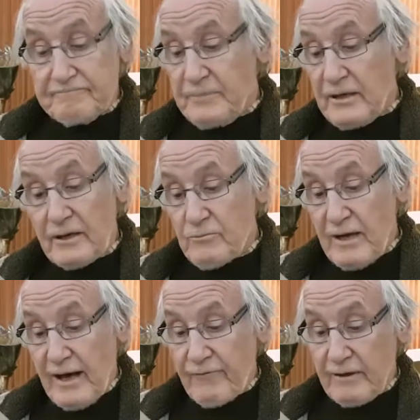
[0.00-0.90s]
because
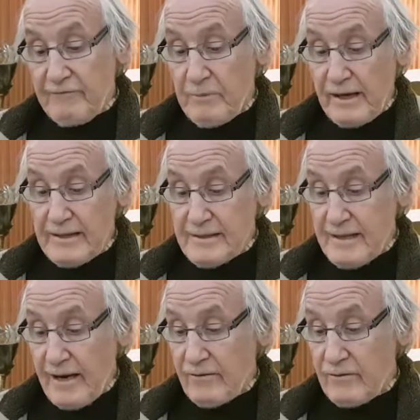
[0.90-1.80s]
we haven't lived by his
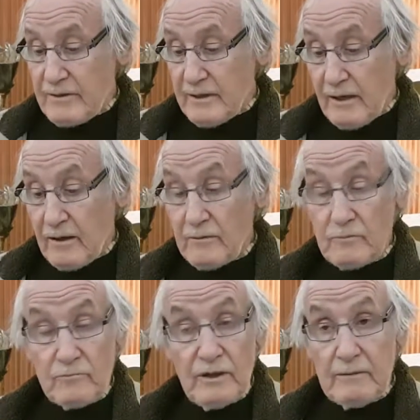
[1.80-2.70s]
standards,
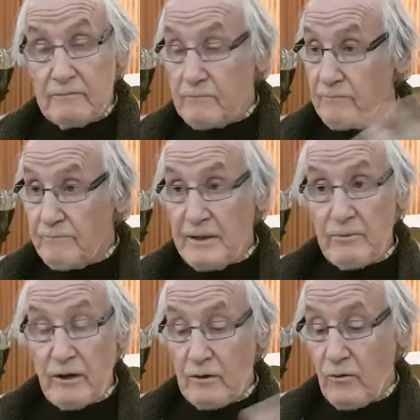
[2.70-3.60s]

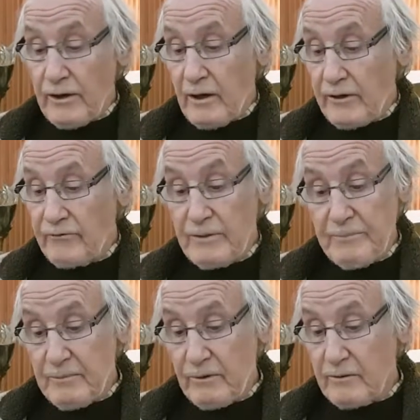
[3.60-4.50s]
people are going hungry,
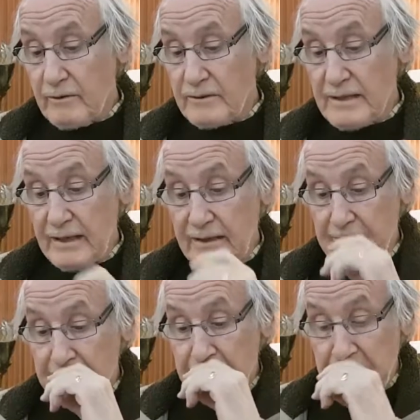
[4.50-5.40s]
people are sick
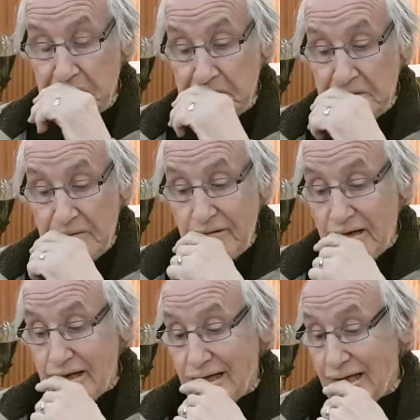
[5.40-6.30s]

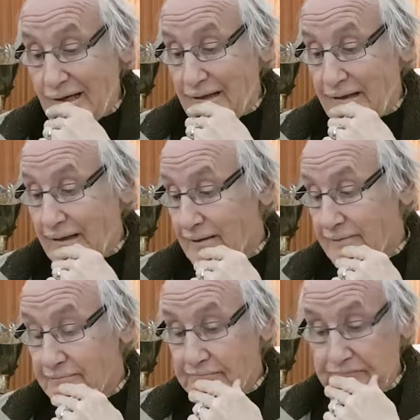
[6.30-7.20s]
and
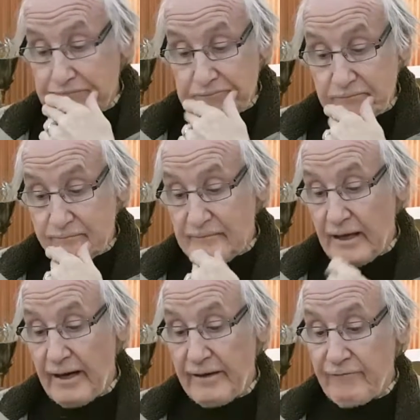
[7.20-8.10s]

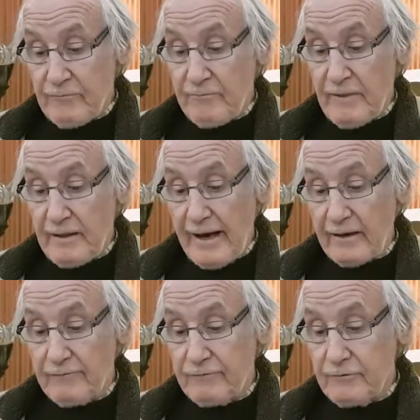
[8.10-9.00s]
dying from the
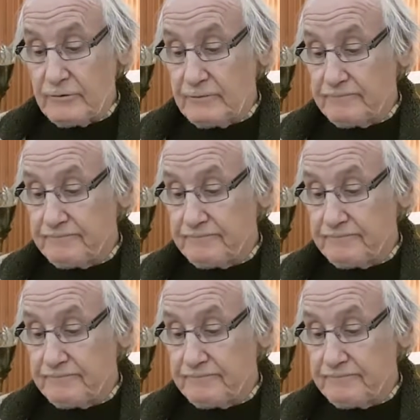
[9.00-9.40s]
lack of food.